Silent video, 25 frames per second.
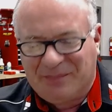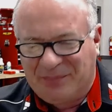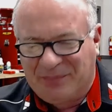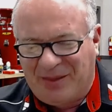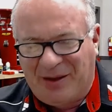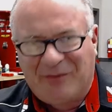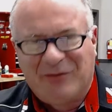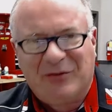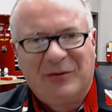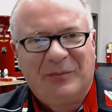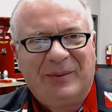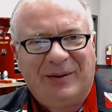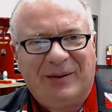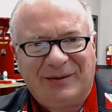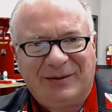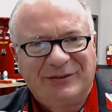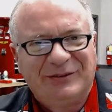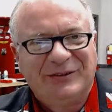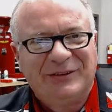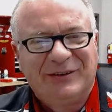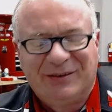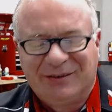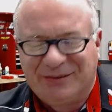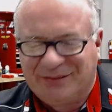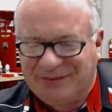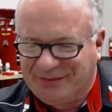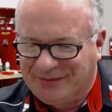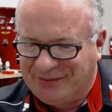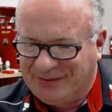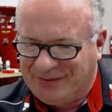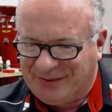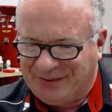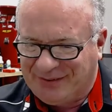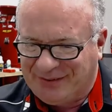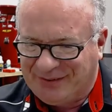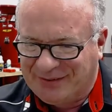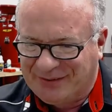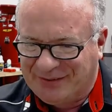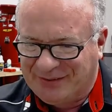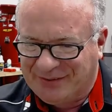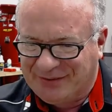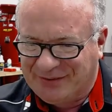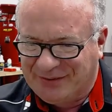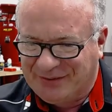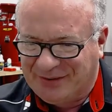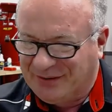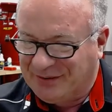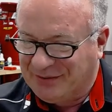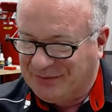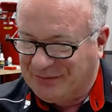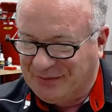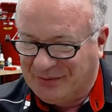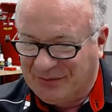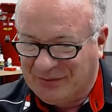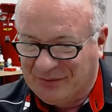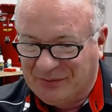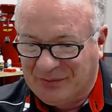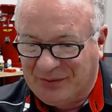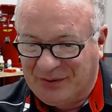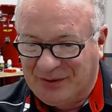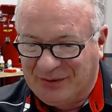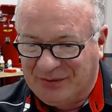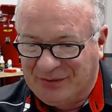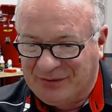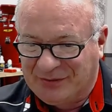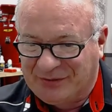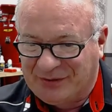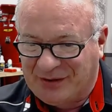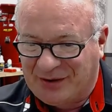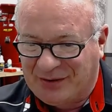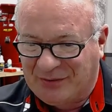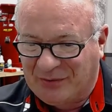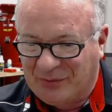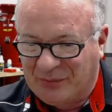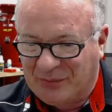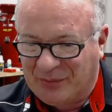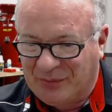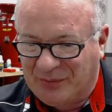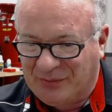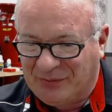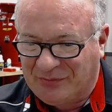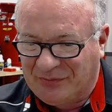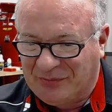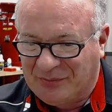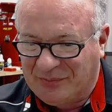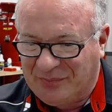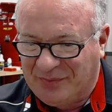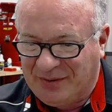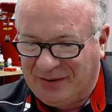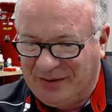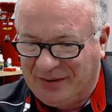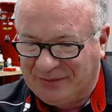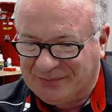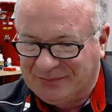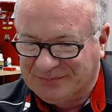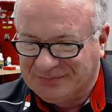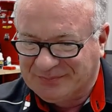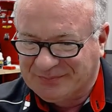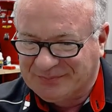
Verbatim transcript: That would make sense because uh, you're on the other side of the world from me.